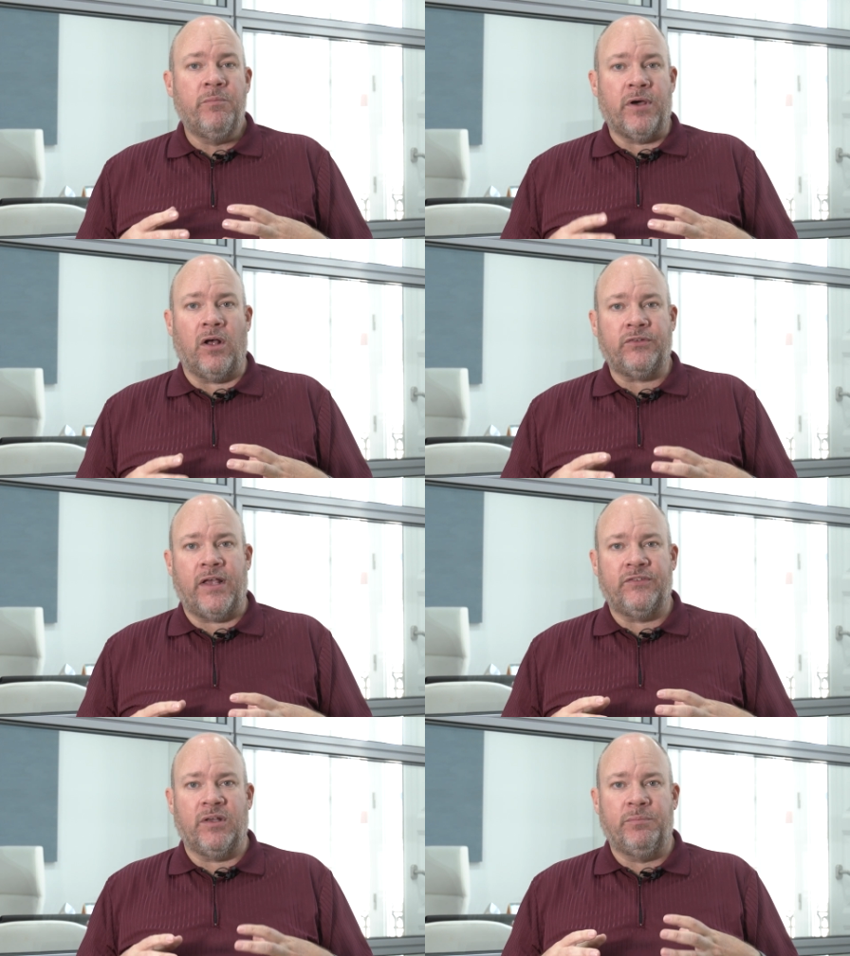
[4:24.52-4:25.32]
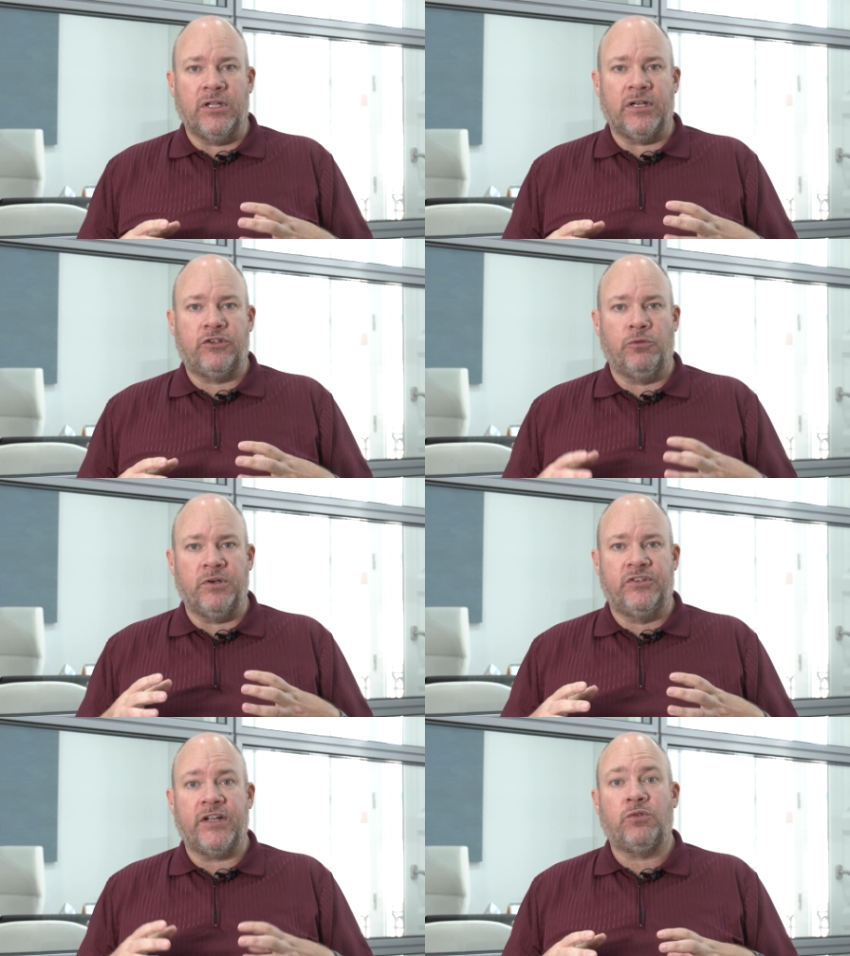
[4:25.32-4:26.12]
but also has the ability to
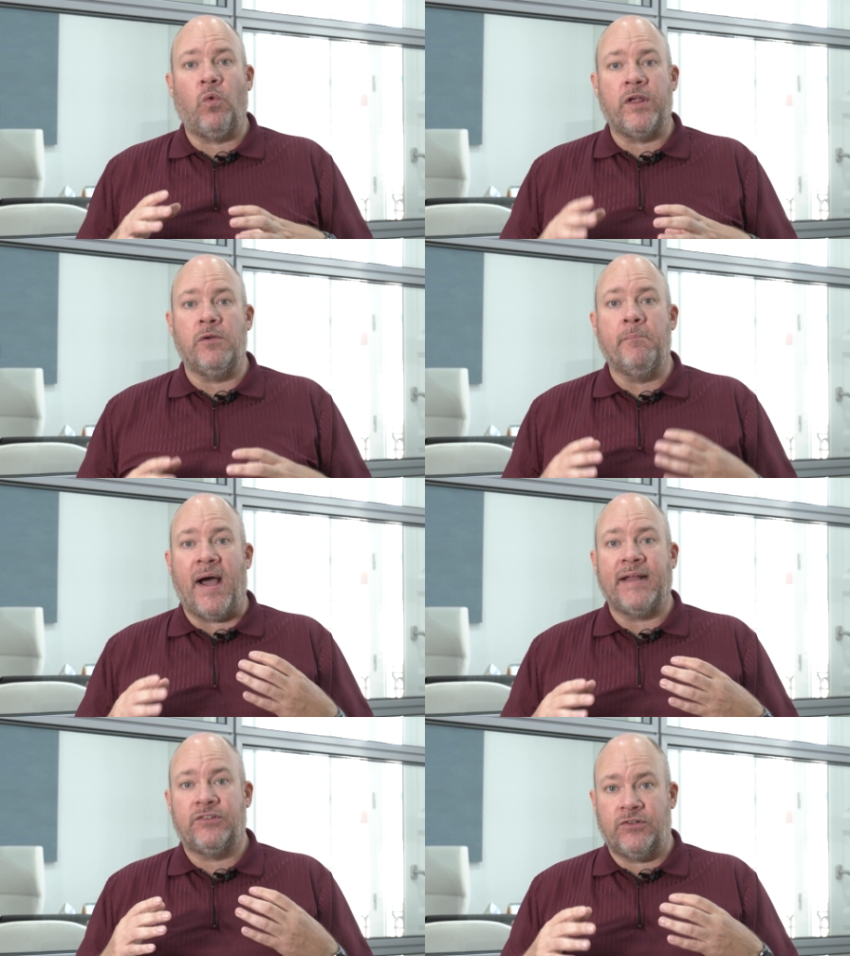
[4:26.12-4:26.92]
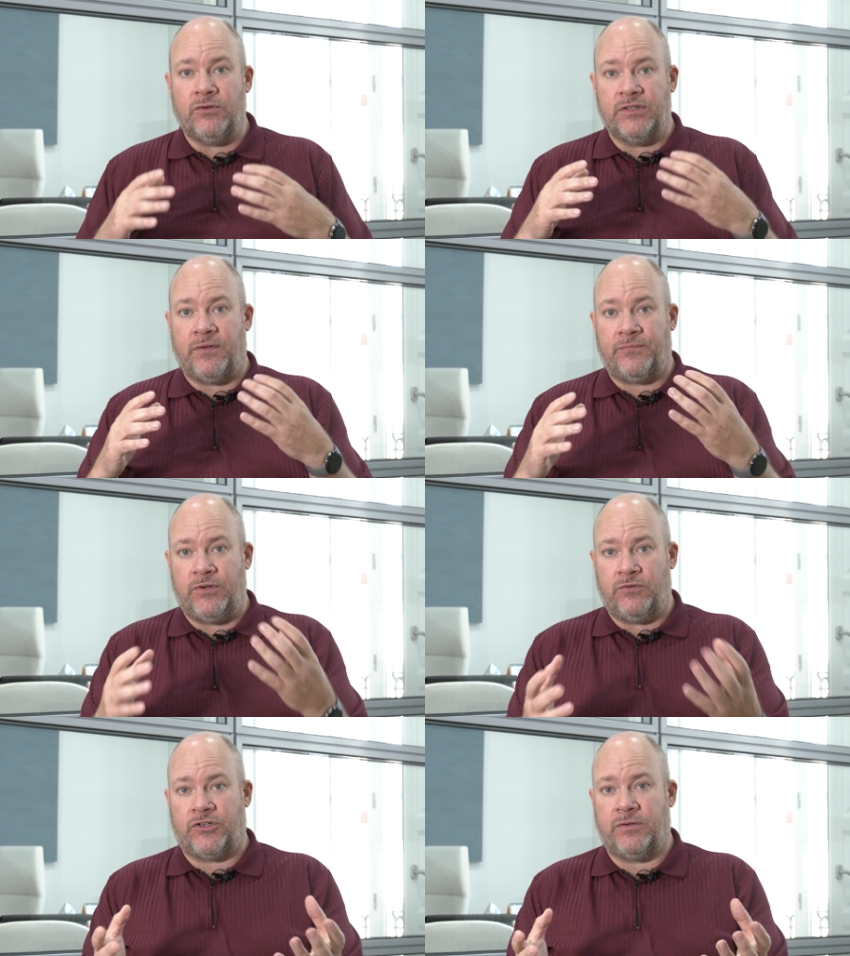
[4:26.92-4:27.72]
predict what you might do in the
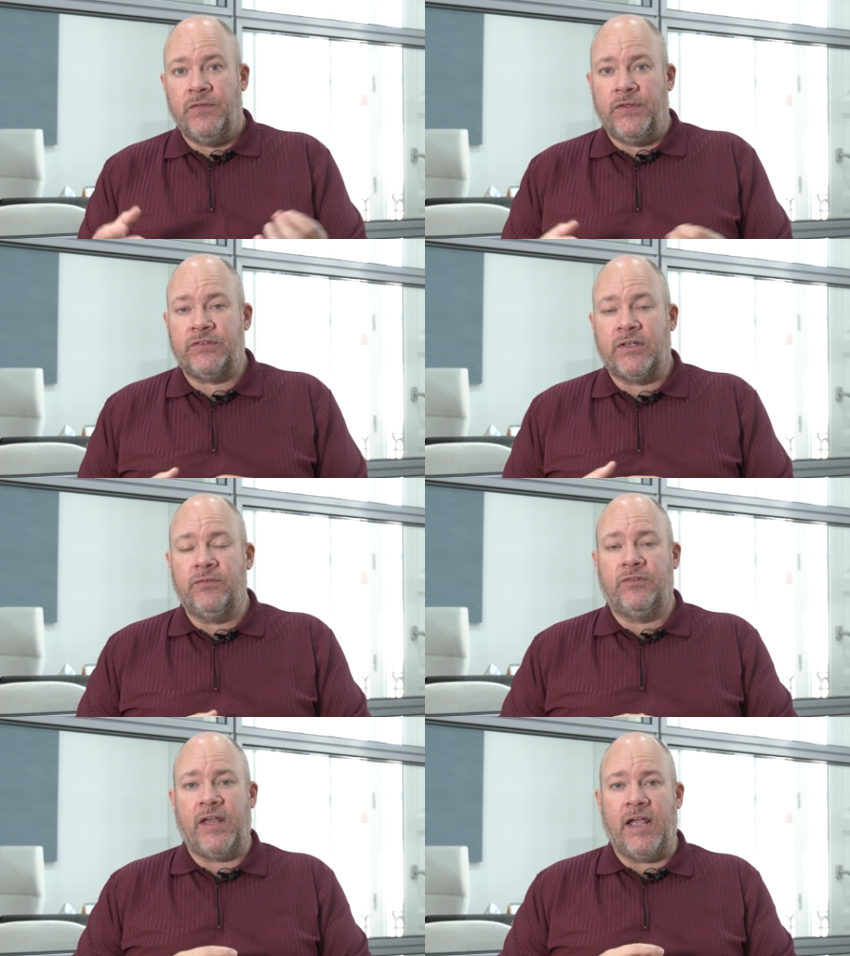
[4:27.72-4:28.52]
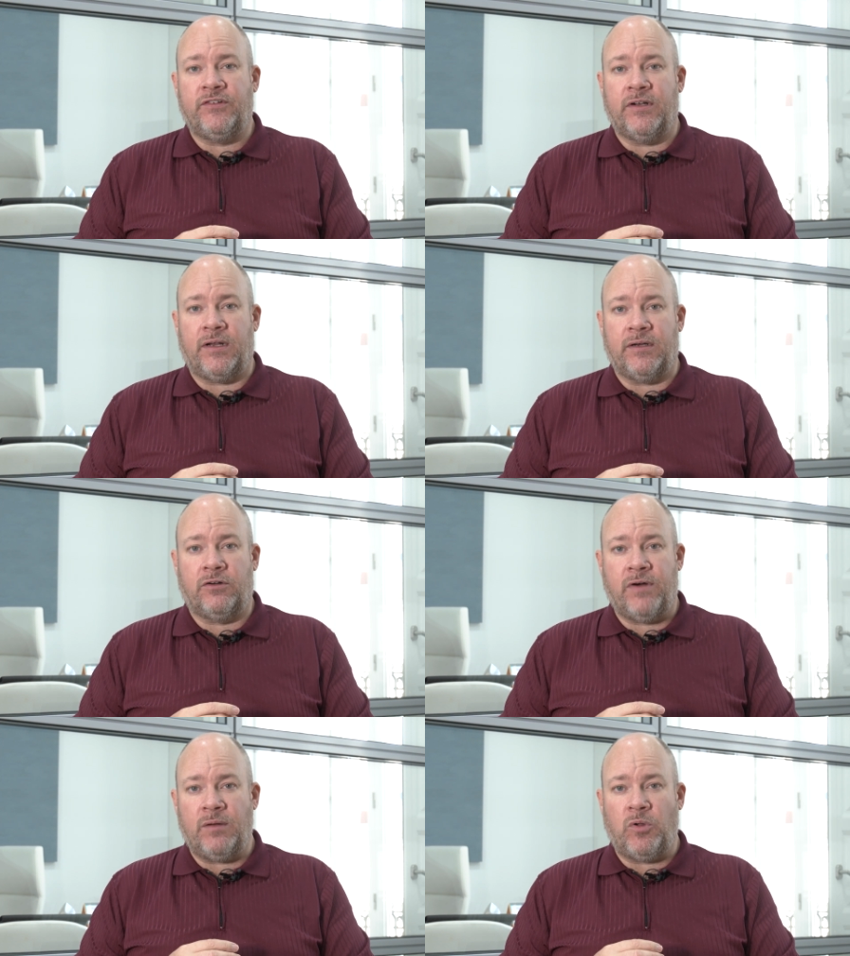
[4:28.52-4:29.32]
future. This gives the agent an
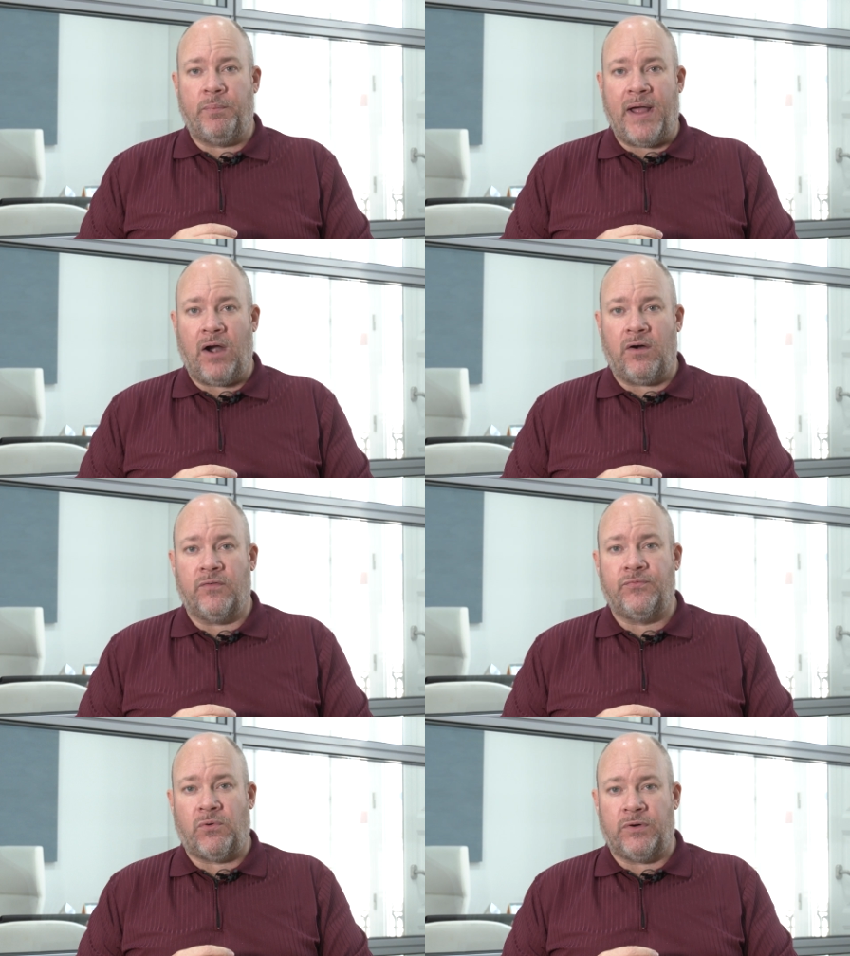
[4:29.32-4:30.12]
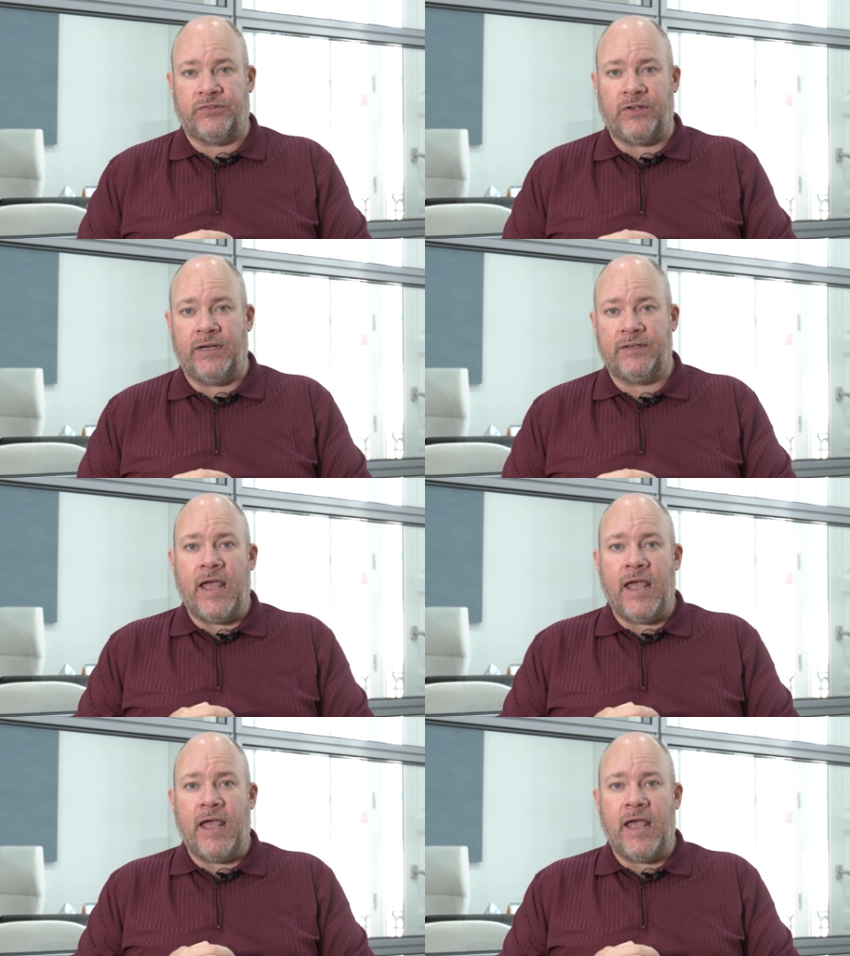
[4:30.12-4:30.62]
incredible power of foresight